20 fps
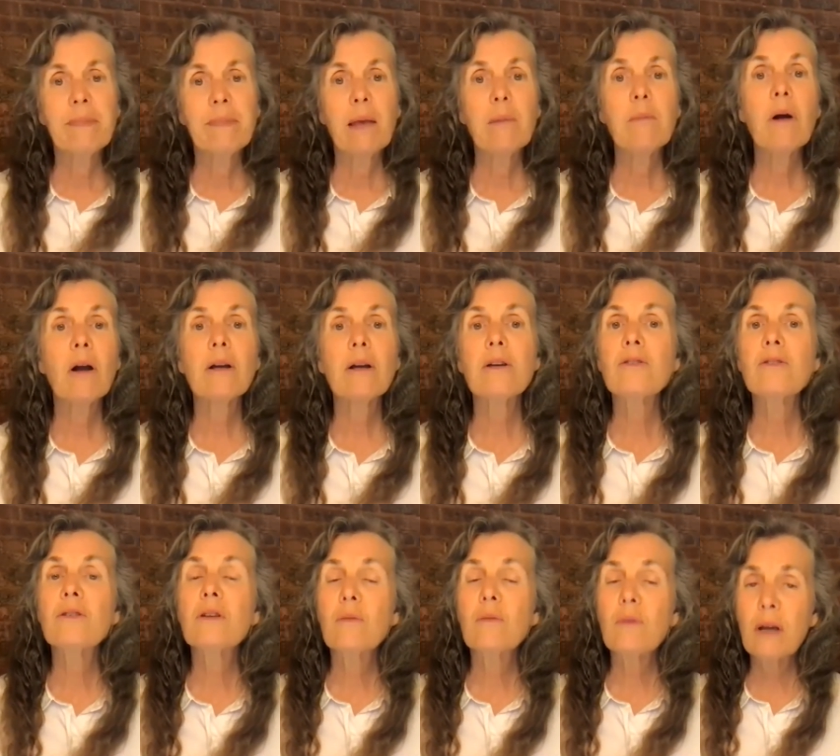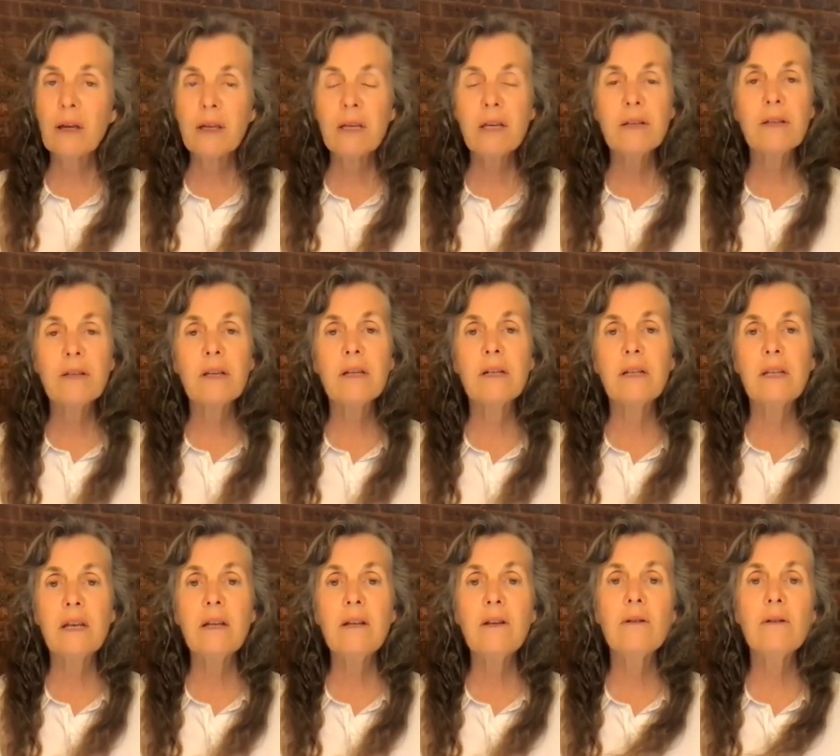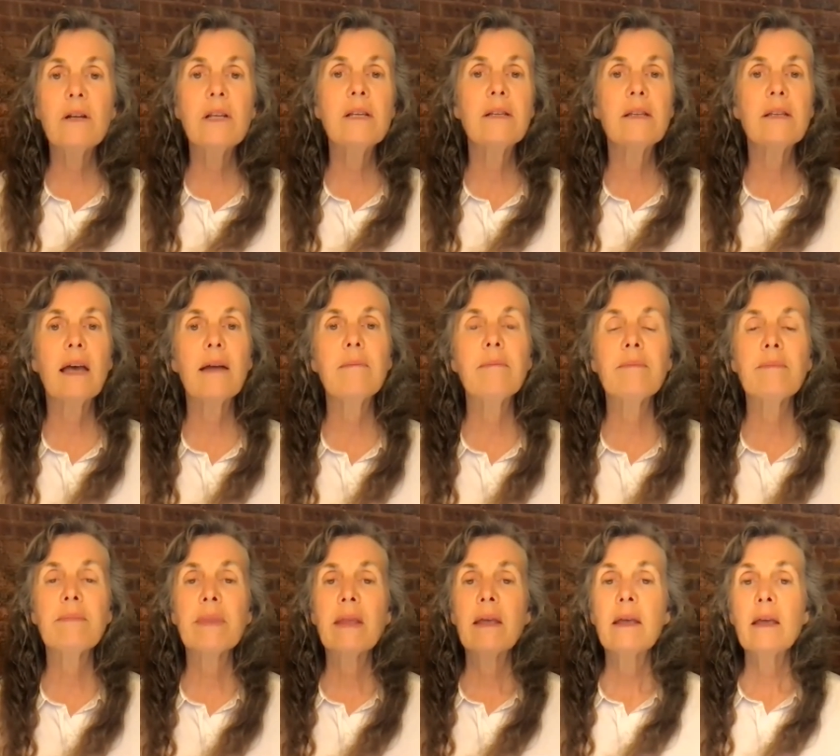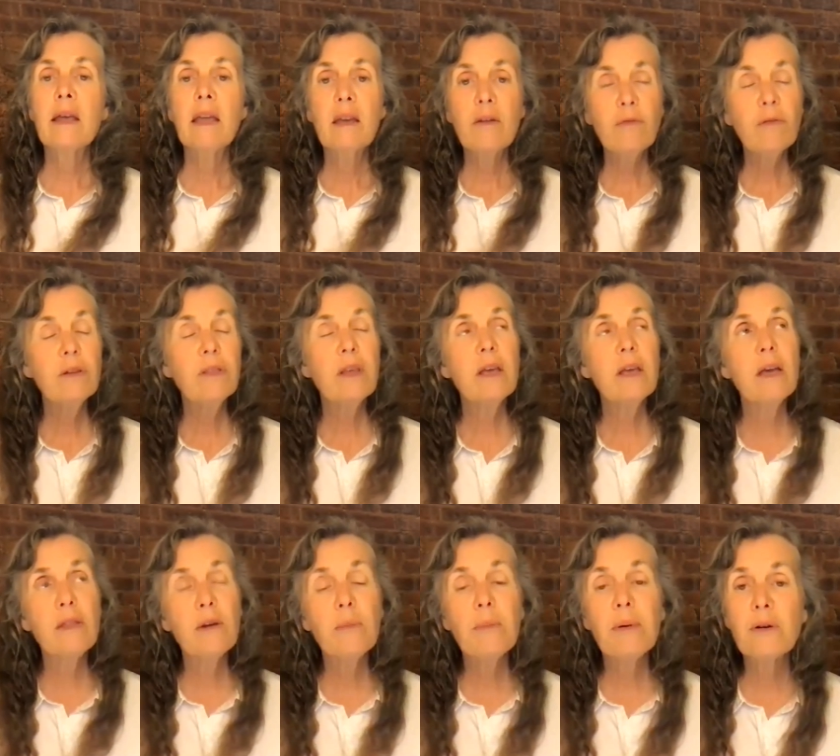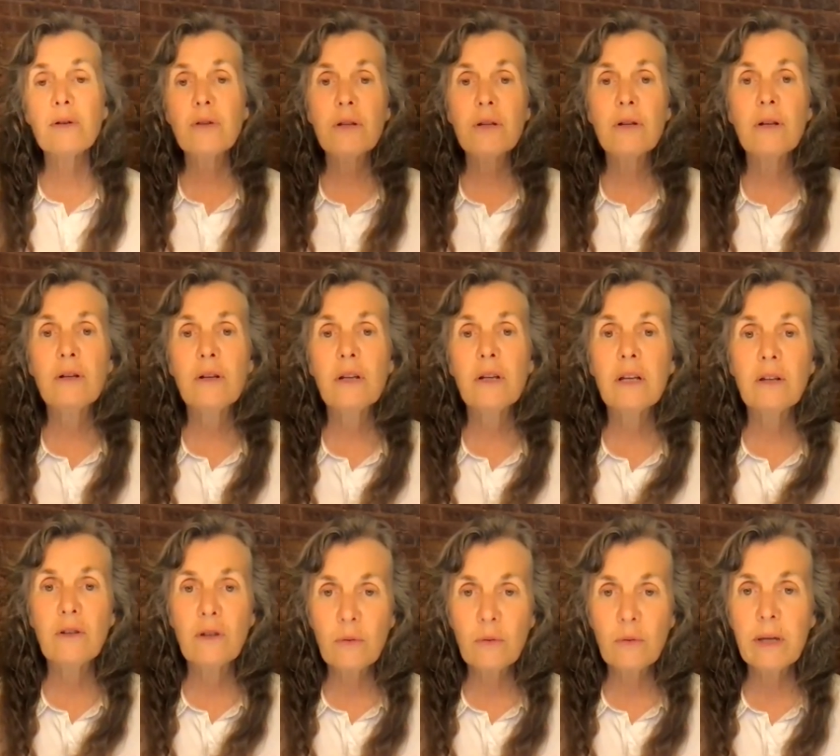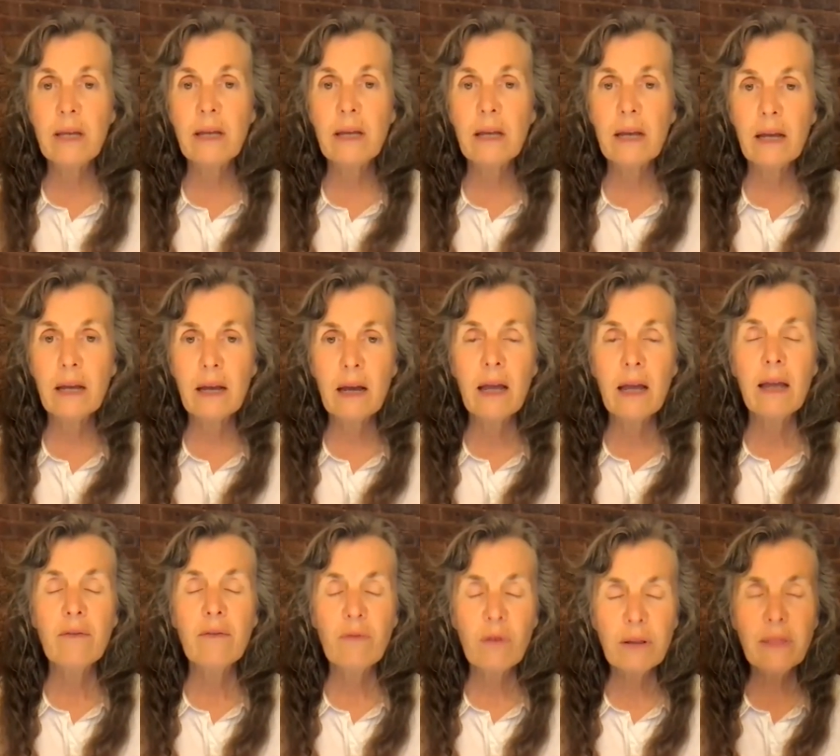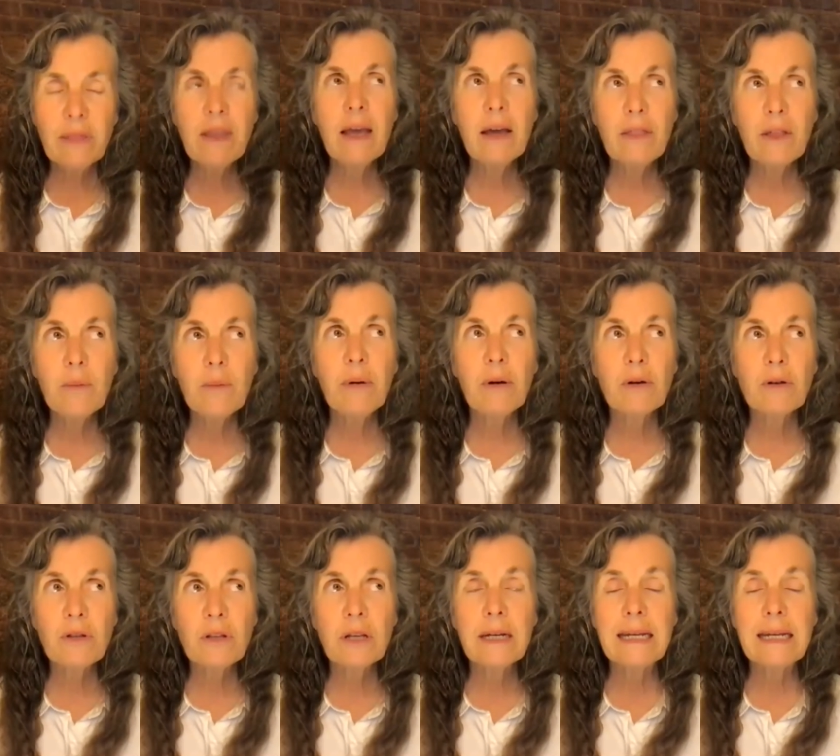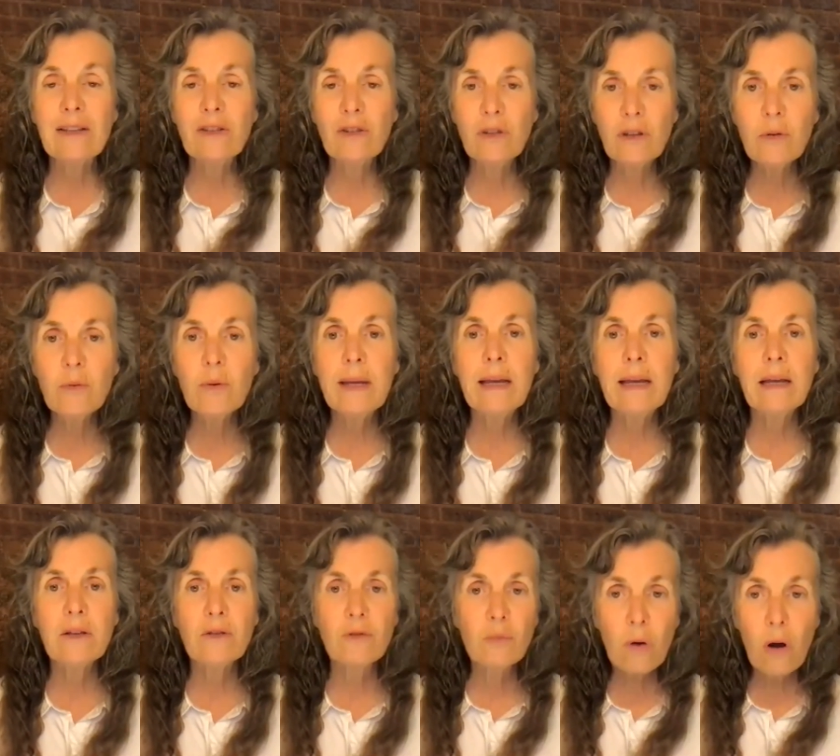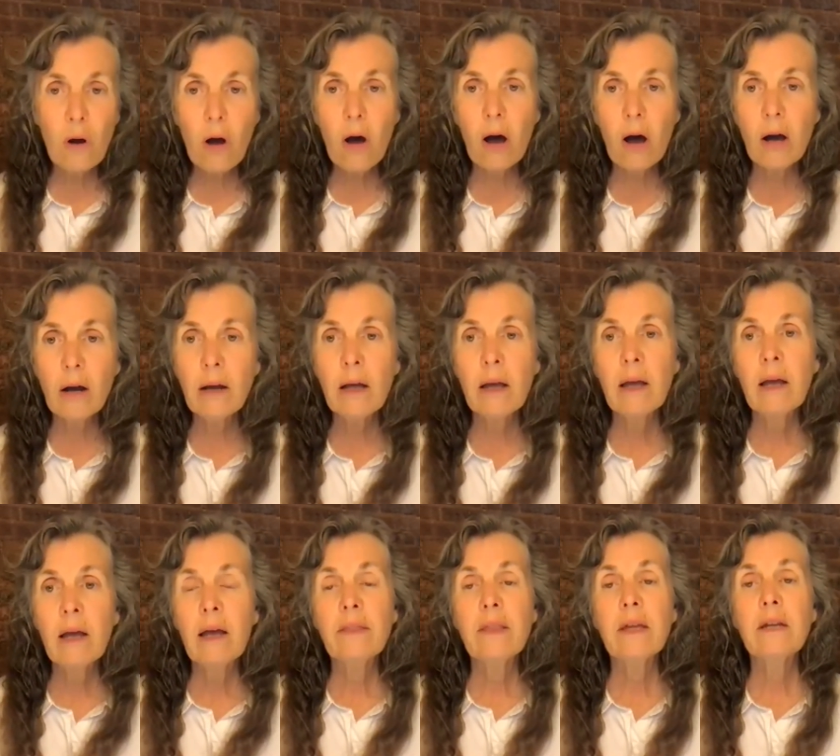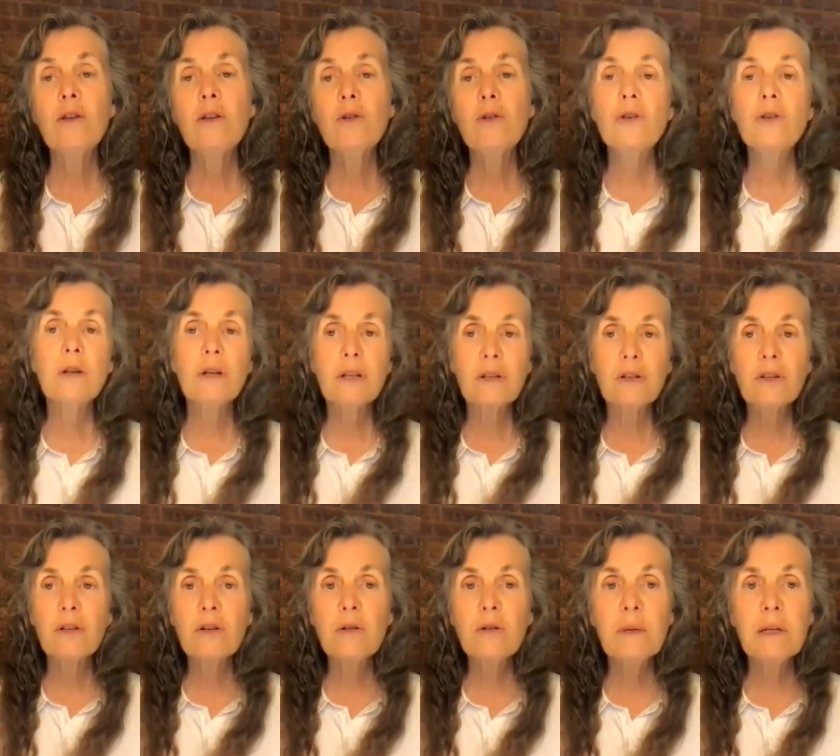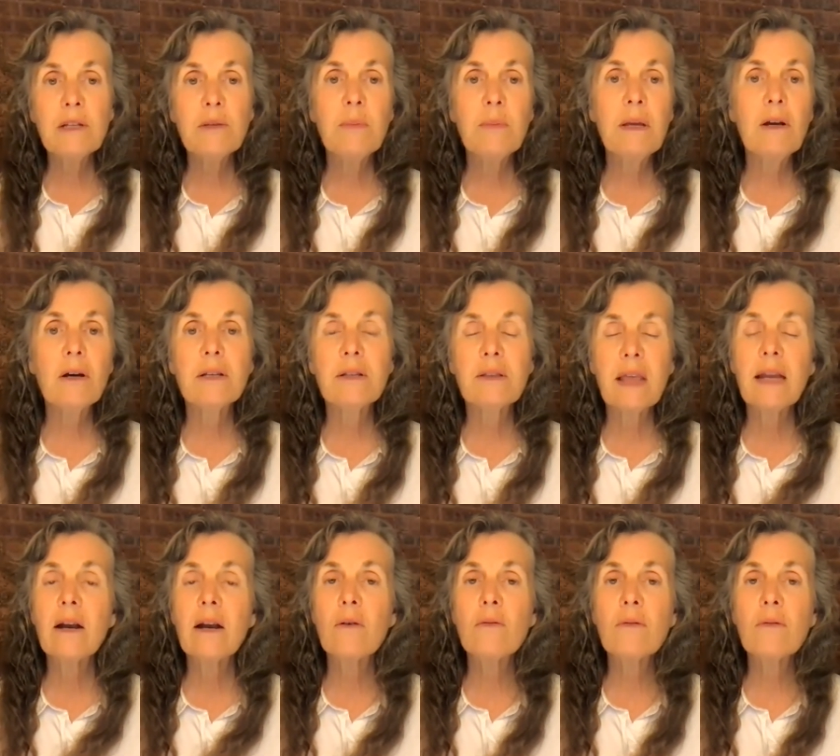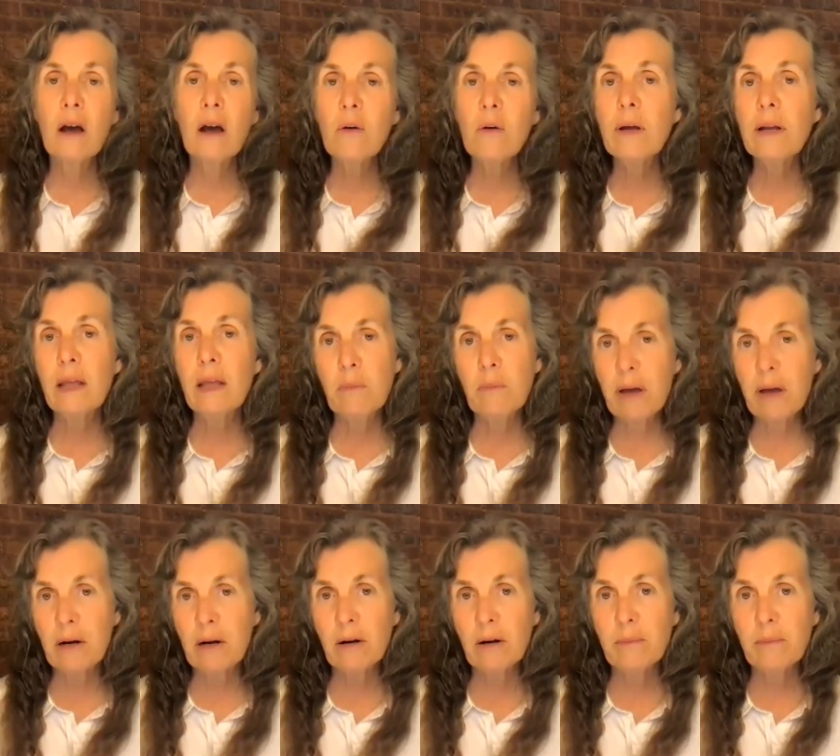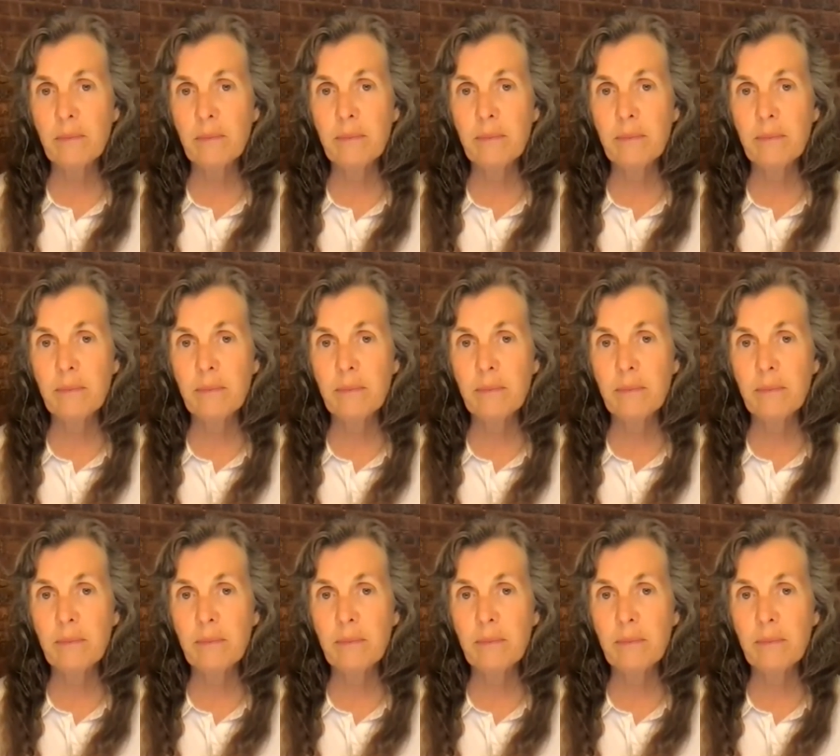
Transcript: Marcus Aurelius continued. He said, if what the other person doing if what the other person is doing is wrong, then you should assume it's because they don't know any better.